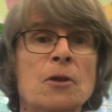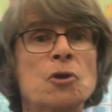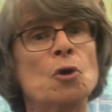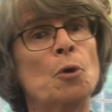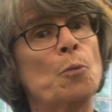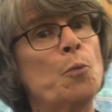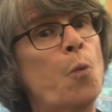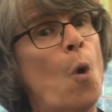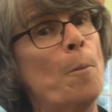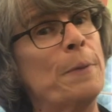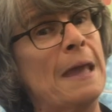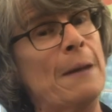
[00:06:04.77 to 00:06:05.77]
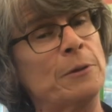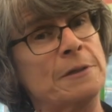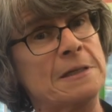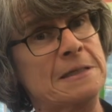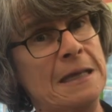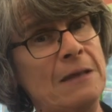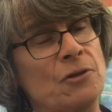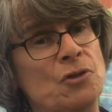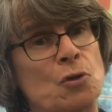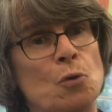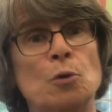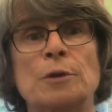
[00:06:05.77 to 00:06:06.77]
You won't be able to see the
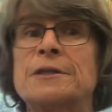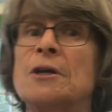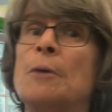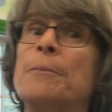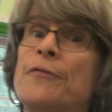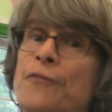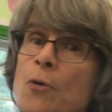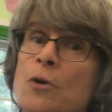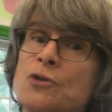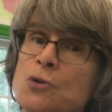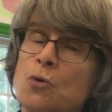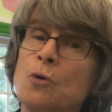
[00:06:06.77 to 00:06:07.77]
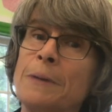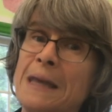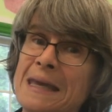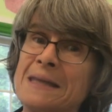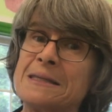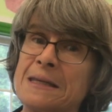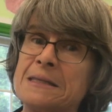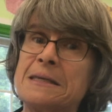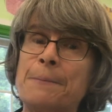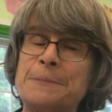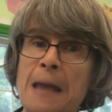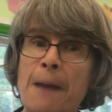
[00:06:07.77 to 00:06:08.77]
school till before school begins in
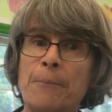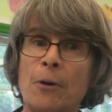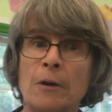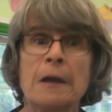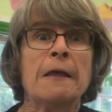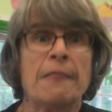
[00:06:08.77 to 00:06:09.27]
September.